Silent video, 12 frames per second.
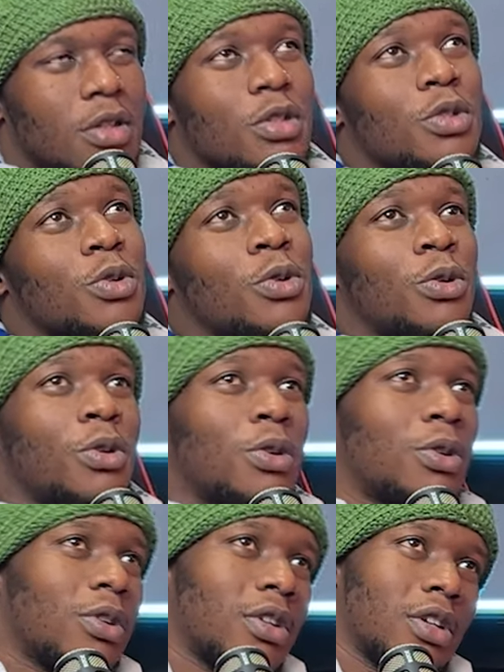So,
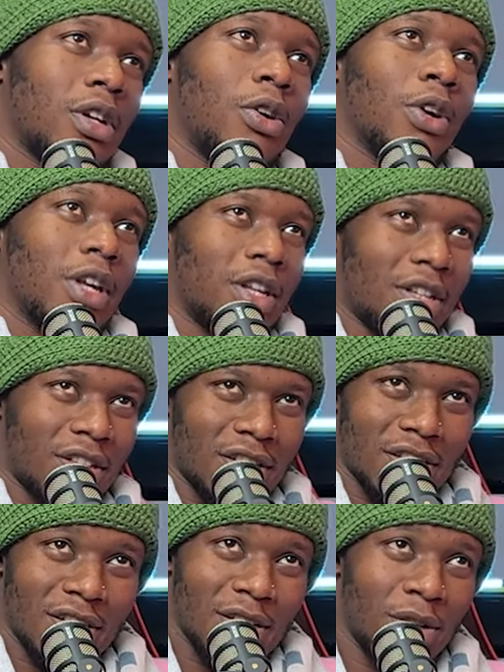okay,
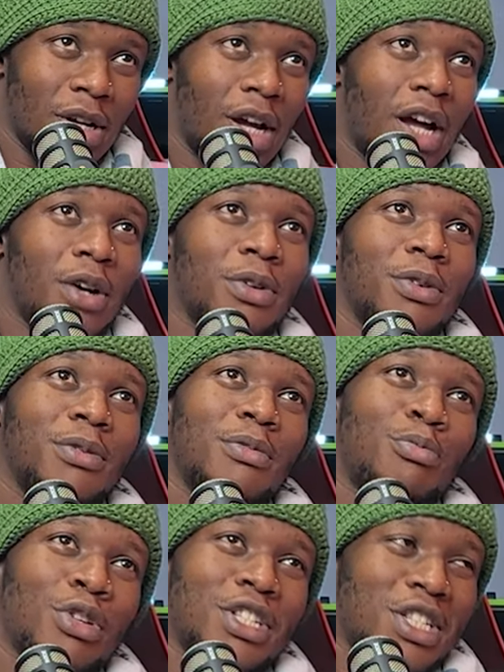uh,
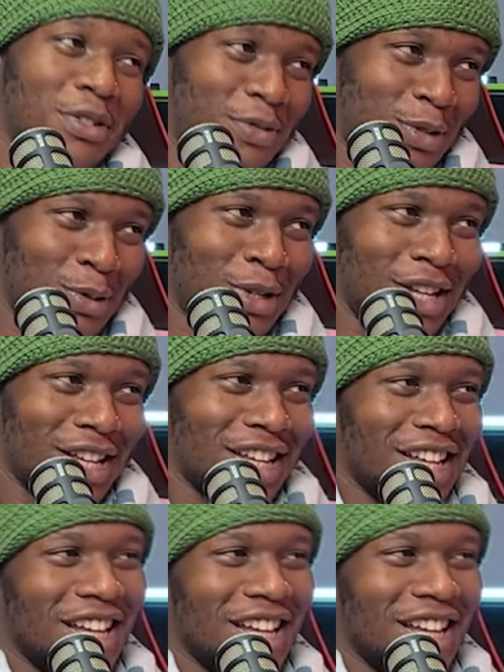positives today.